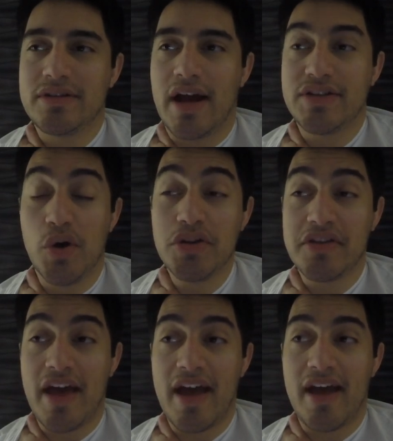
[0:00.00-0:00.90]
I told her
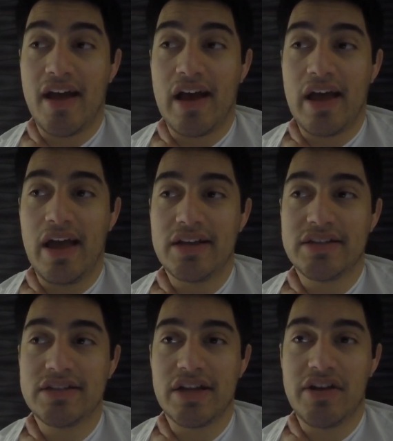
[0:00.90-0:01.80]
that, and
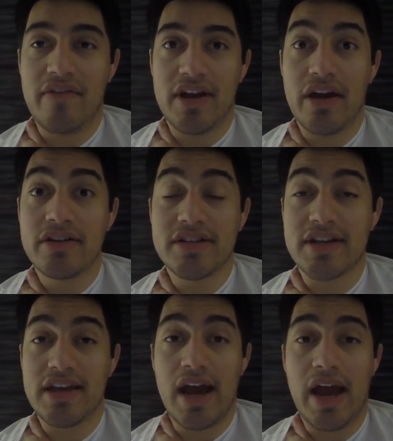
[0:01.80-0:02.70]
she's like, do you have any carry-ons? I was
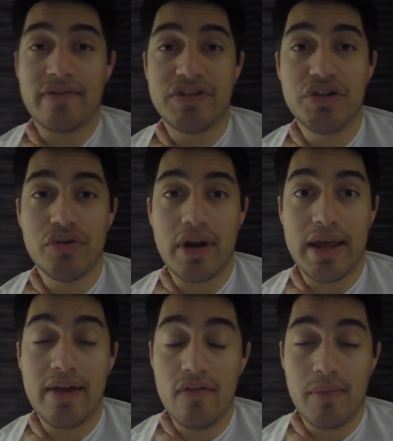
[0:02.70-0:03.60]
like, yeah, I have 2, and I
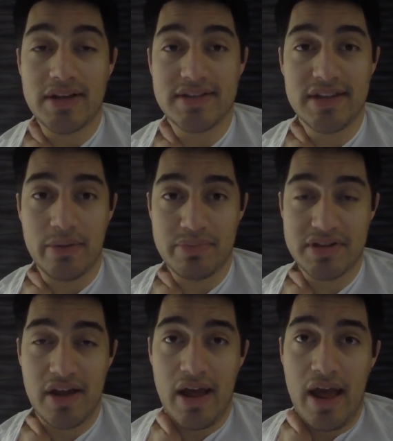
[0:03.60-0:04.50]
give her my
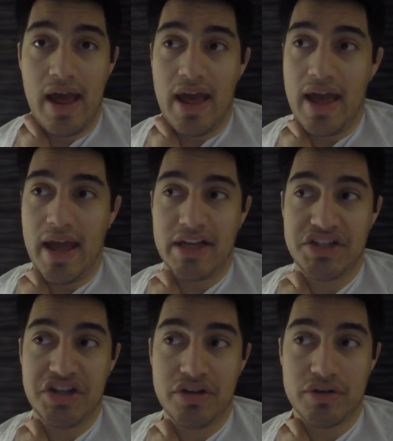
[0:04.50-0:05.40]
slips. And
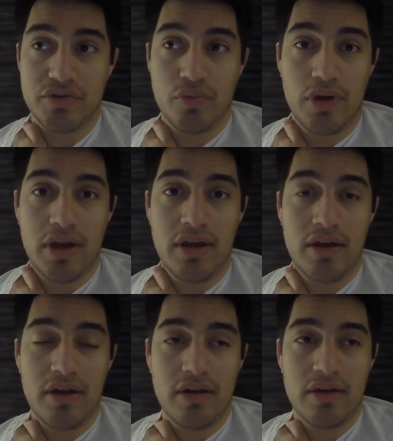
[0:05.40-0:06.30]
she goes,
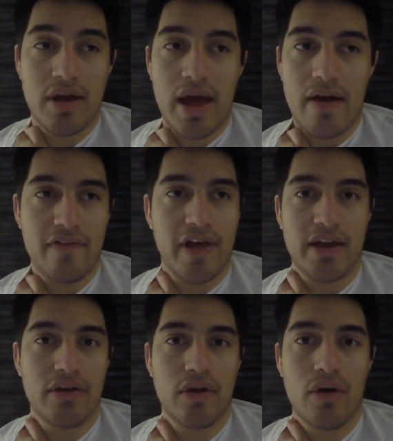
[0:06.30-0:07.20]
we have
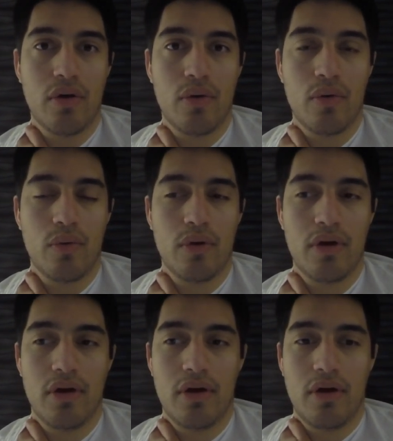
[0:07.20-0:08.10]
like no,
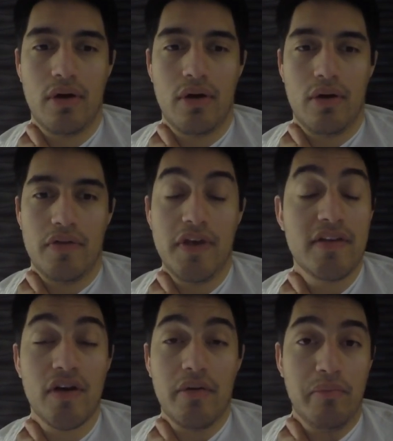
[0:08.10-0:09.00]

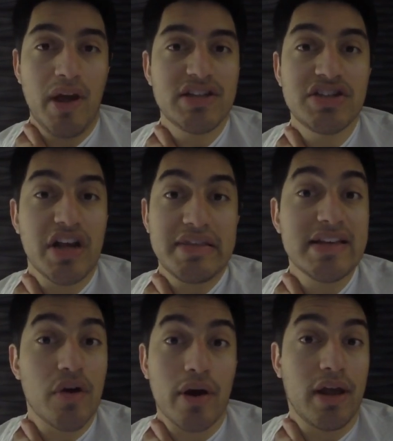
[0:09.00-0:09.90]
these are, basically she's like,
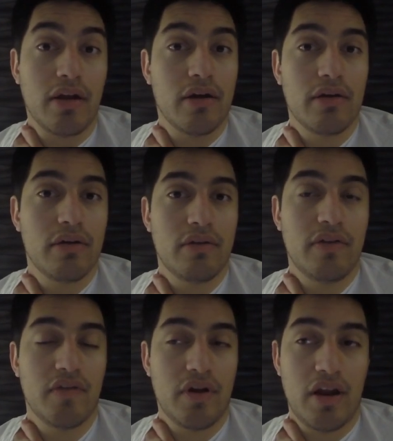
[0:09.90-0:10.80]
these aren't here.
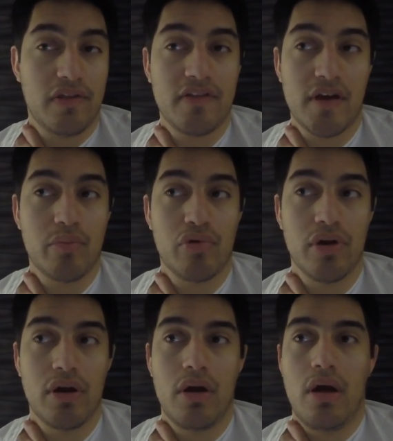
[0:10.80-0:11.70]
These are not at this
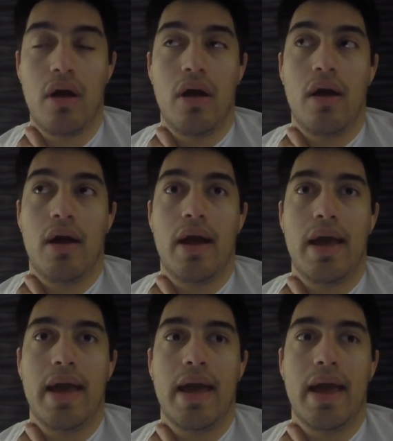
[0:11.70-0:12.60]
airport.
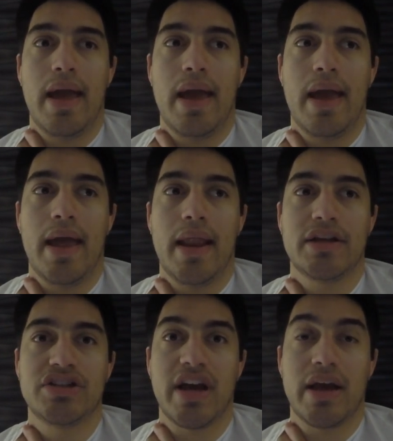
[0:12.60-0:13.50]

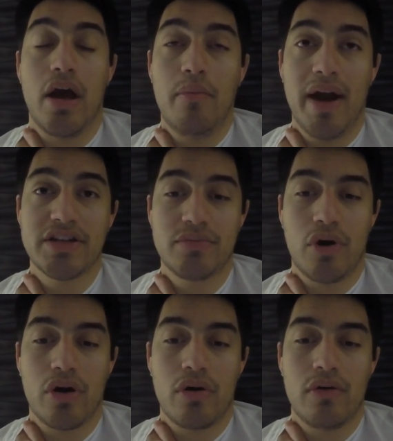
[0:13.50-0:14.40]
And she's like, come back
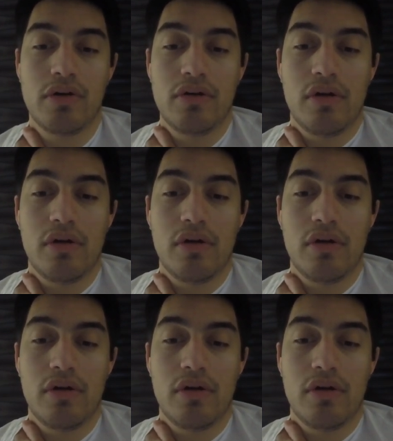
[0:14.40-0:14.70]
tomorrow,